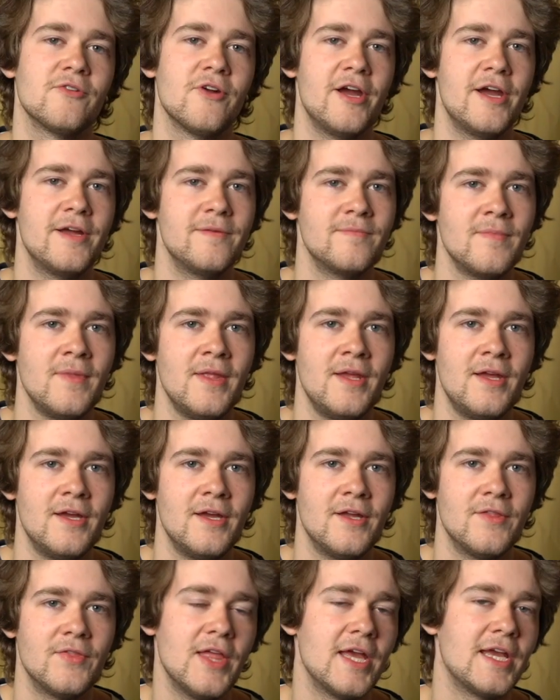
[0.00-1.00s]
That's right,
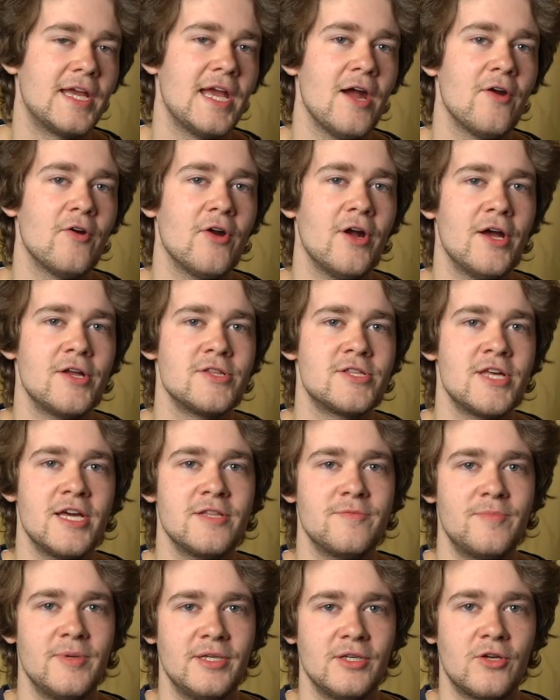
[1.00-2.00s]
their
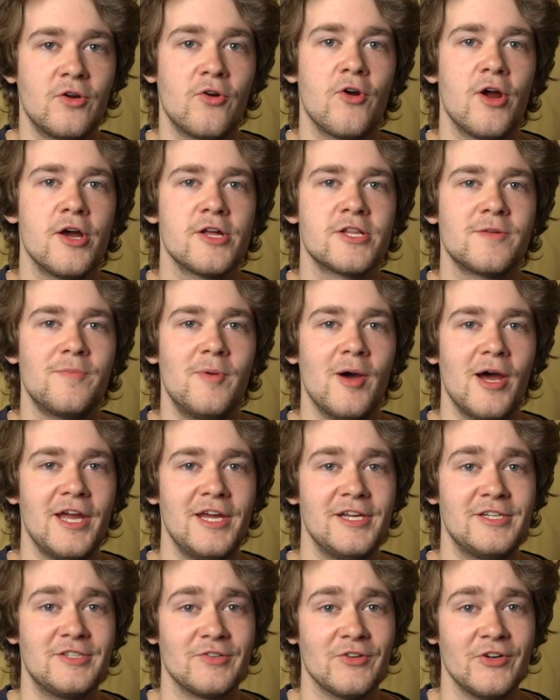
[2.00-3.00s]
garage has been crushed
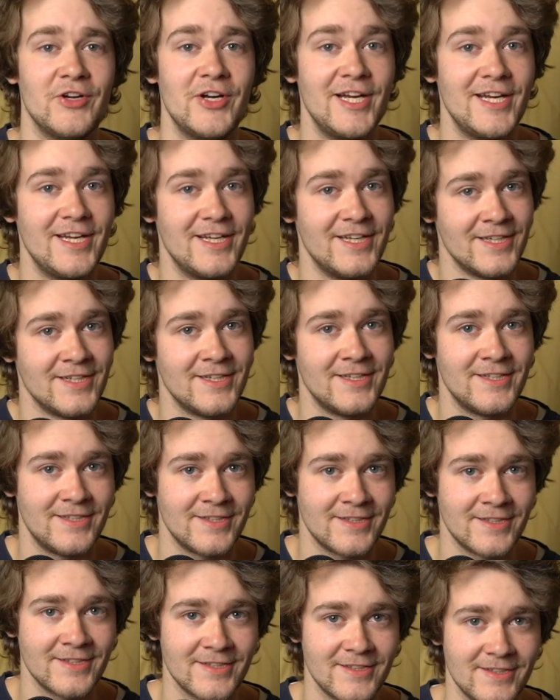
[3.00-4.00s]
by a tree.
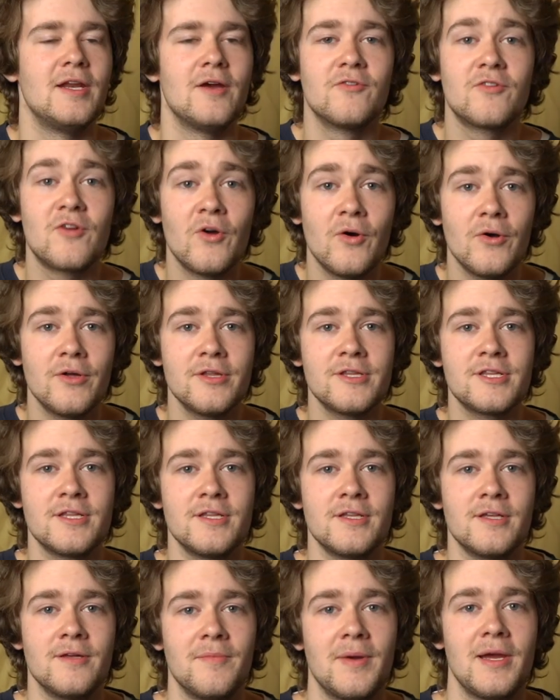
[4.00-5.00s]
Now of
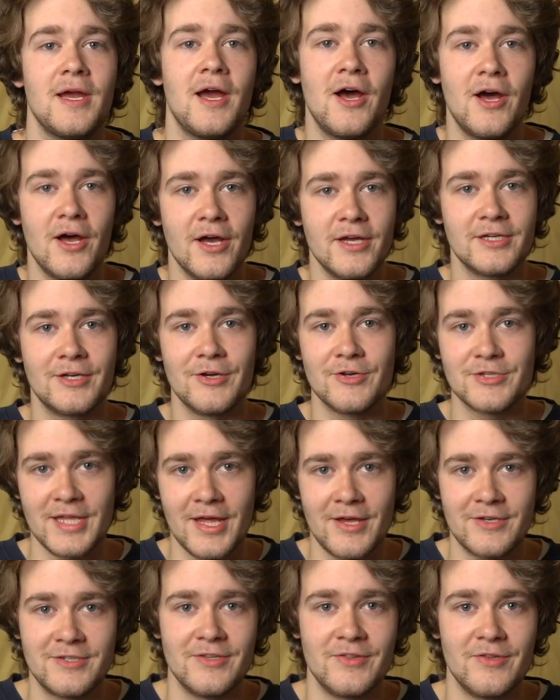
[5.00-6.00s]
course, my heart
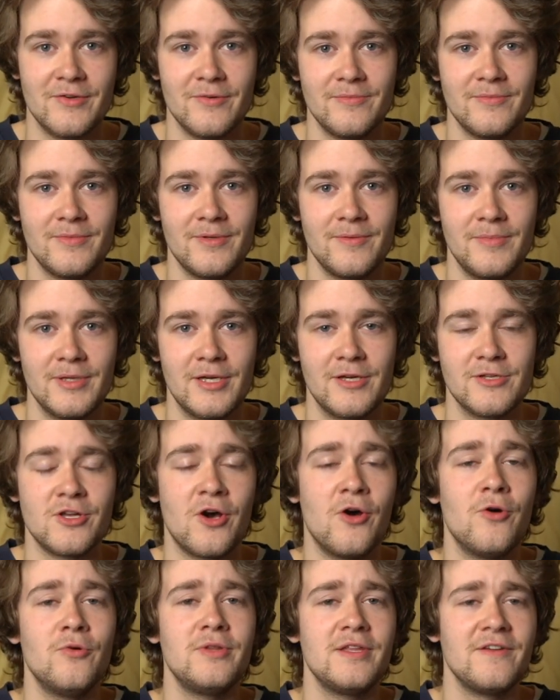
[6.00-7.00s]
goes out to them,
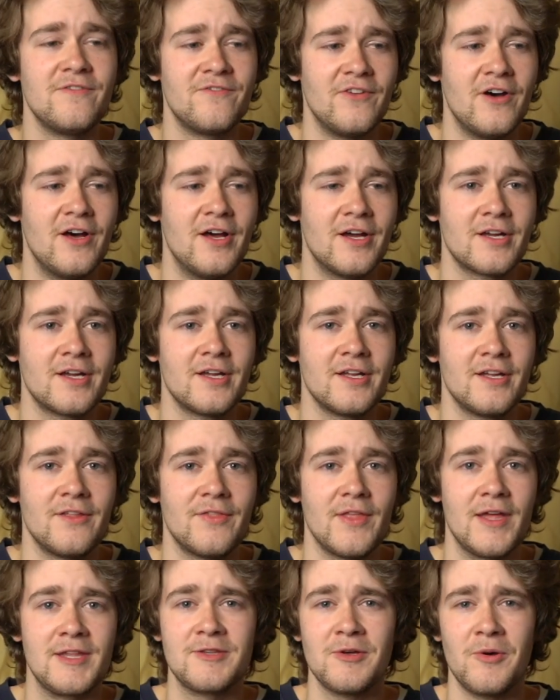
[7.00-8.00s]
because holy fuck,
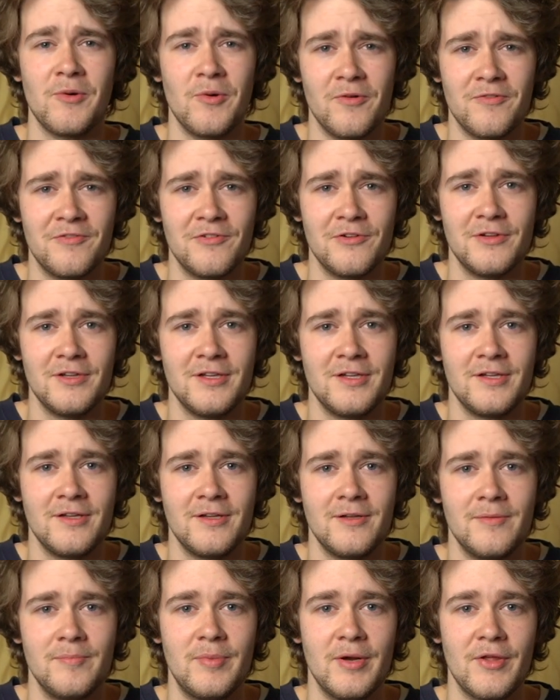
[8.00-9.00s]
that's
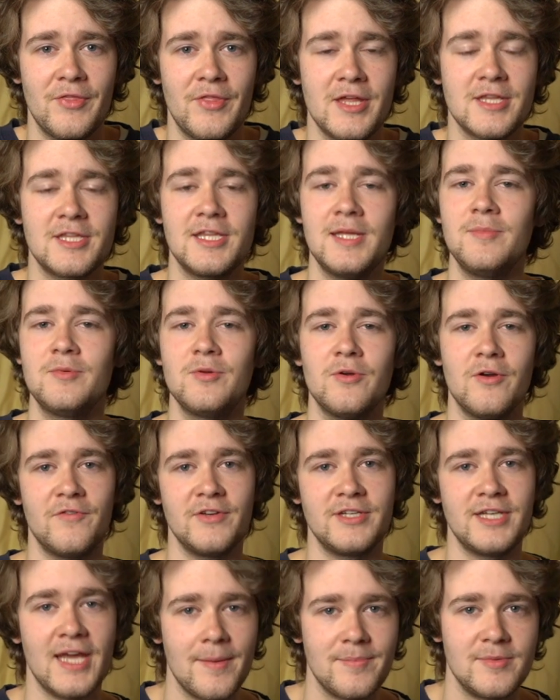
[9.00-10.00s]
awful, but they seem
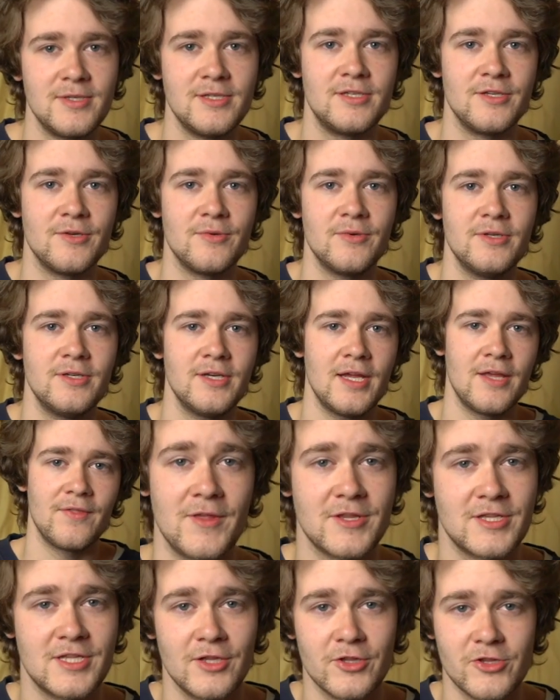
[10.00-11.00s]
to have adapted to
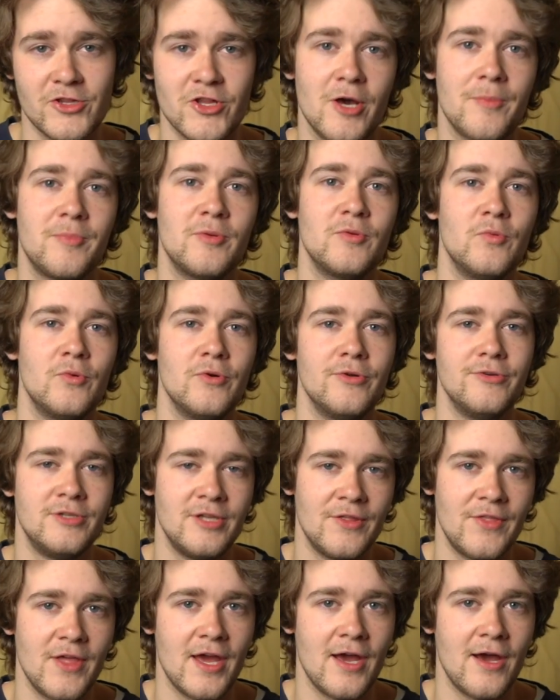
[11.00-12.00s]
it, and they're still chopping
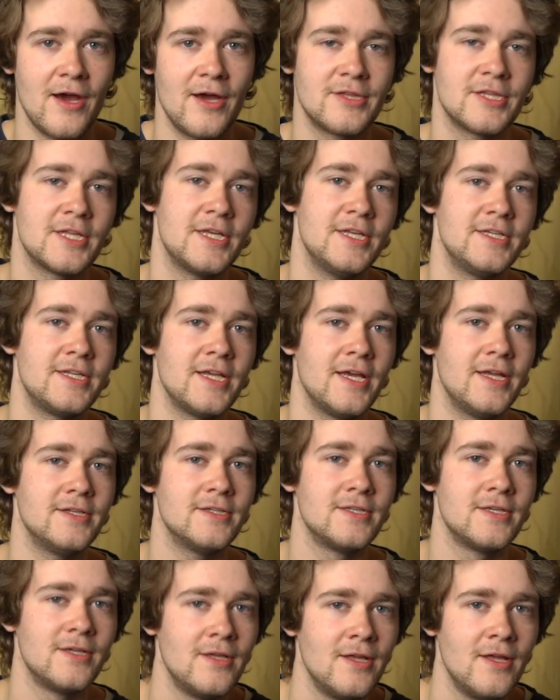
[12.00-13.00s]
wood to their heart's
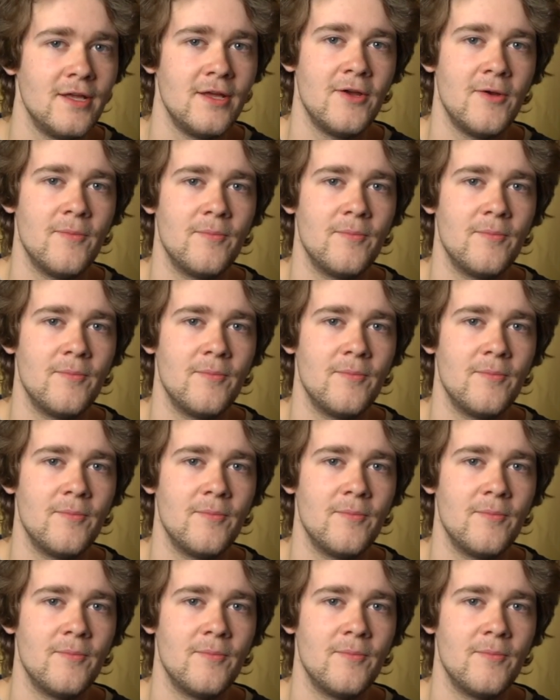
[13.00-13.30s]
content.